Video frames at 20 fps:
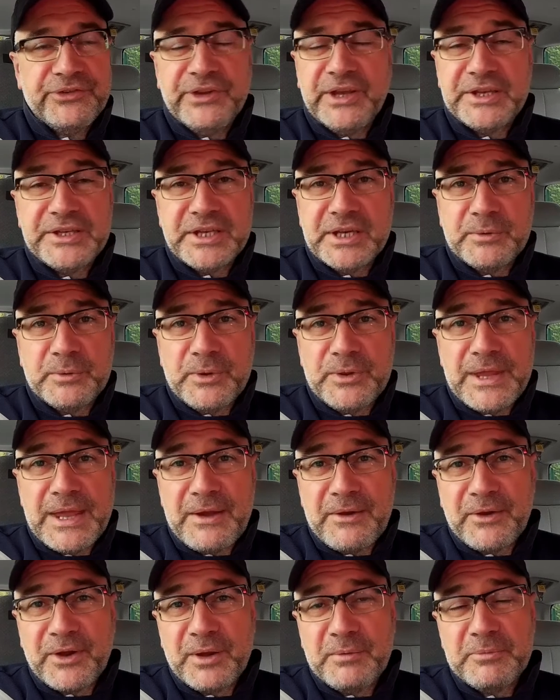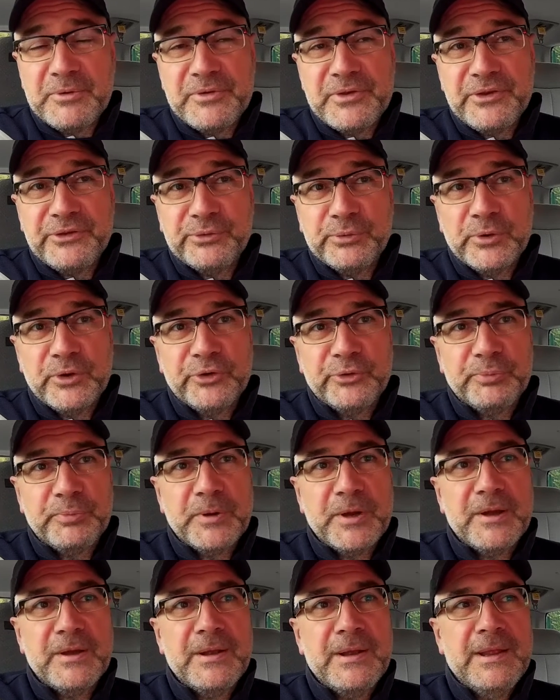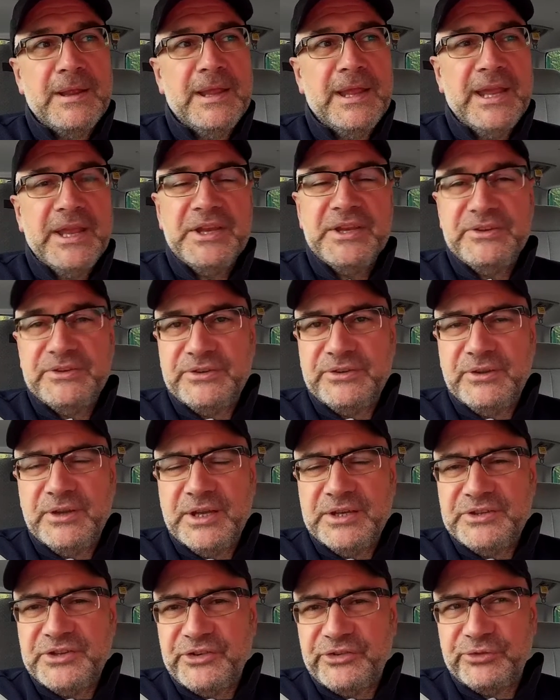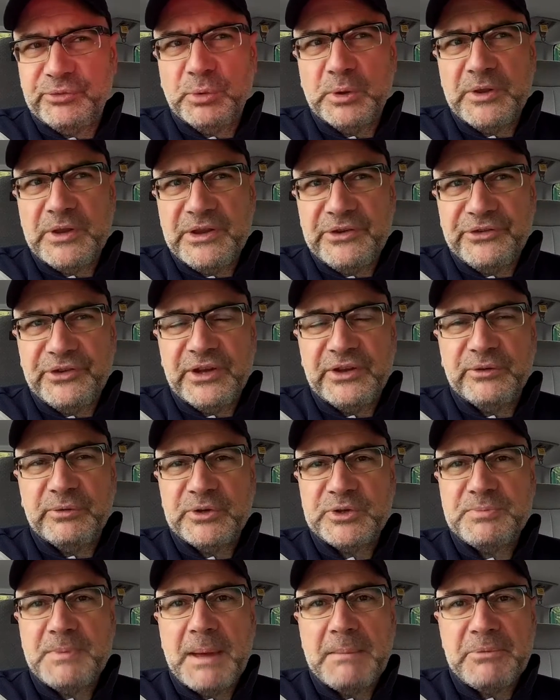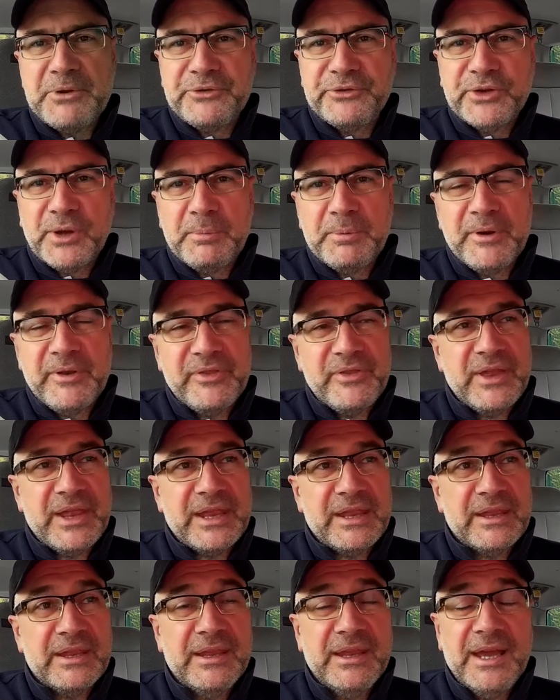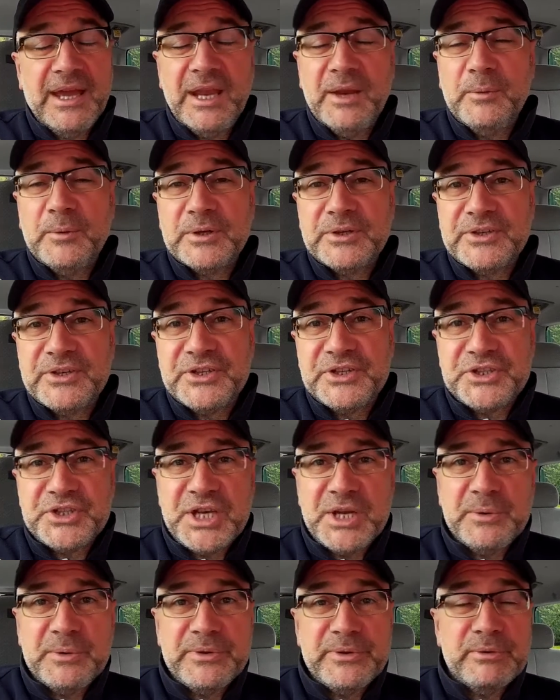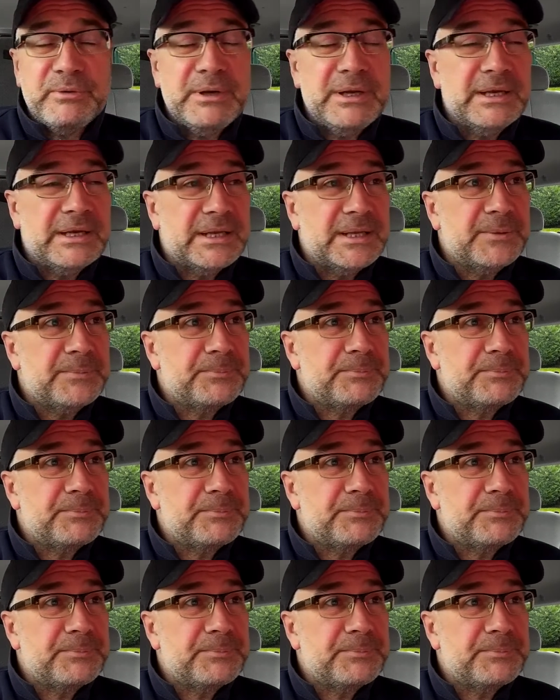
I don't know what the outcome of this was, but it's just one of these things which made me stop and think, and I wanted to share with you really.